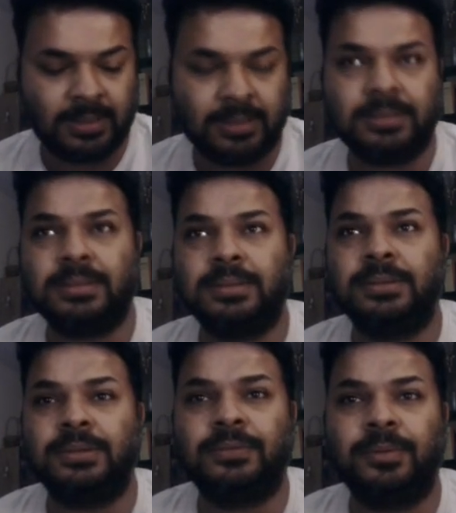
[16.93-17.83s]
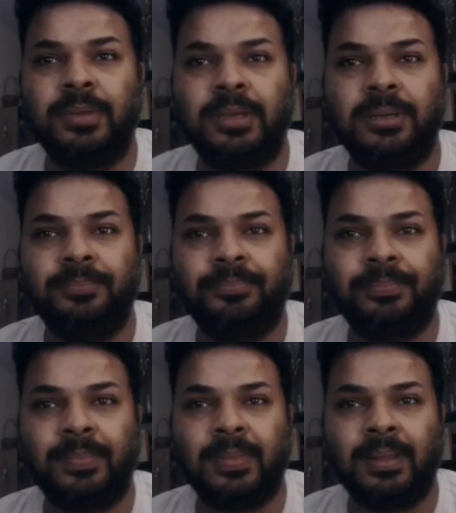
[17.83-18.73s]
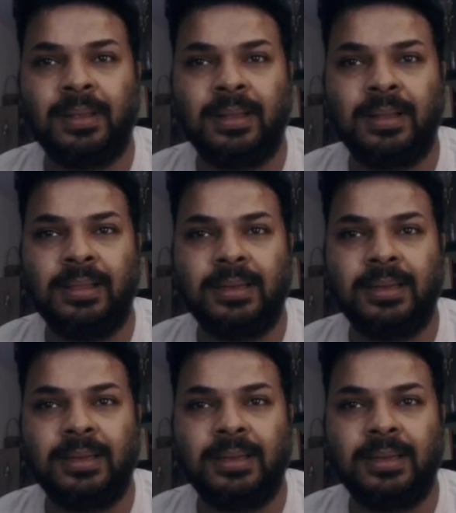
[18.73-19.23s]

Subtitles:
So for me, let's